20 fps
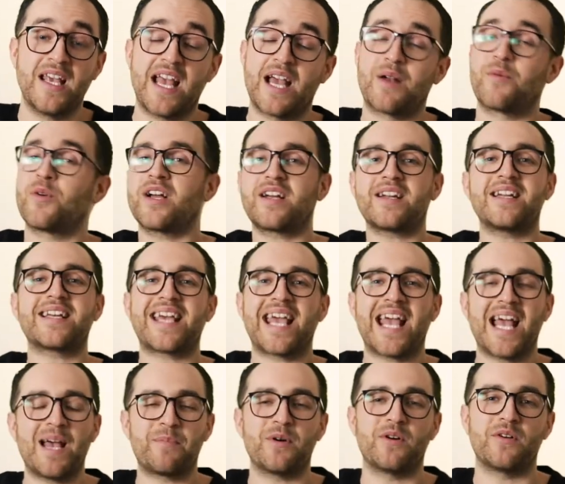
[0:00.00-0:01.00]
And we're not going to
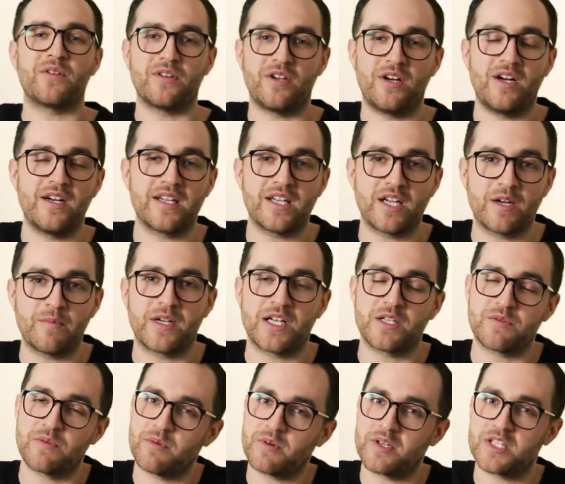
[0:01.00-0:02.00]
camp out long here
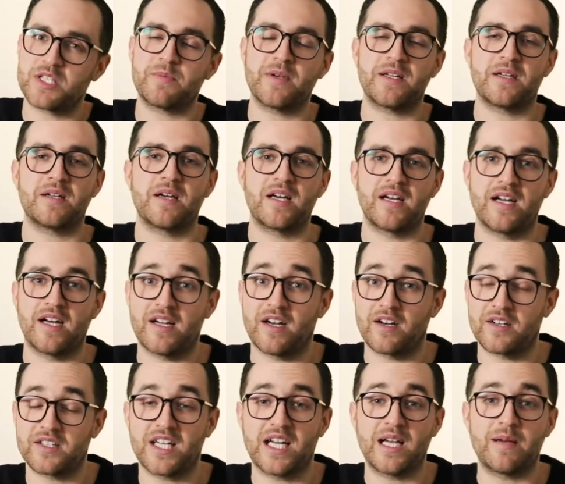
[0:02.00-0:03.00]
because we want to spend uh,
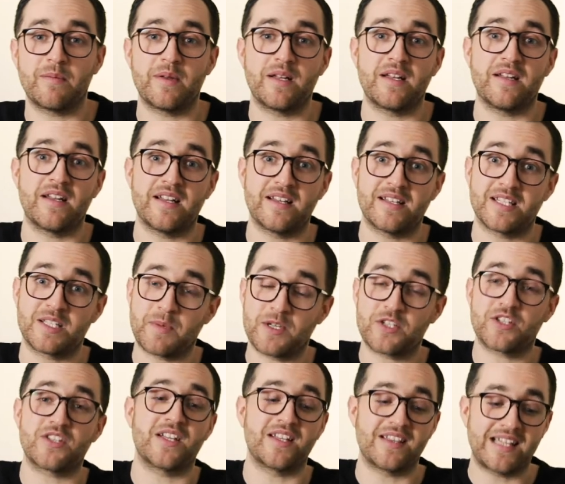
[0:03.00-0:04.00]
our time in, in
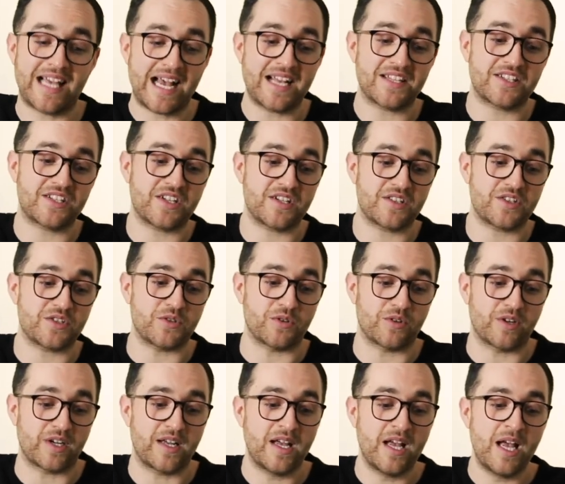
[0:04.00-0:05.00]
especially the last
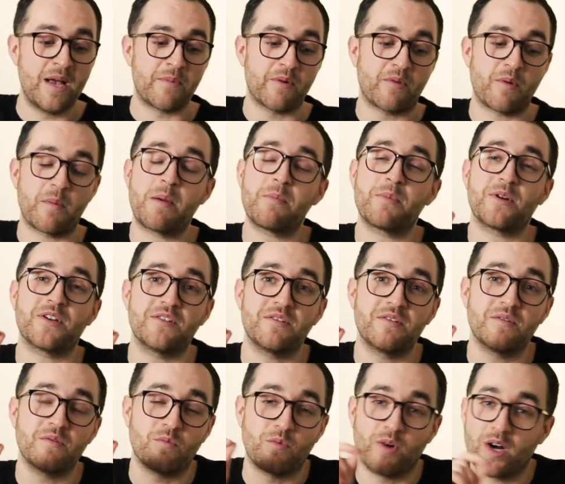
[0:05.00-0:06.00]
story. But
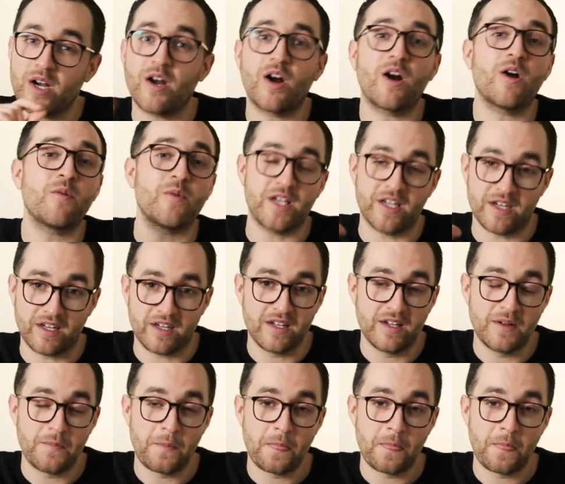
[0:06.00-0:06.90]
remember, where are we here?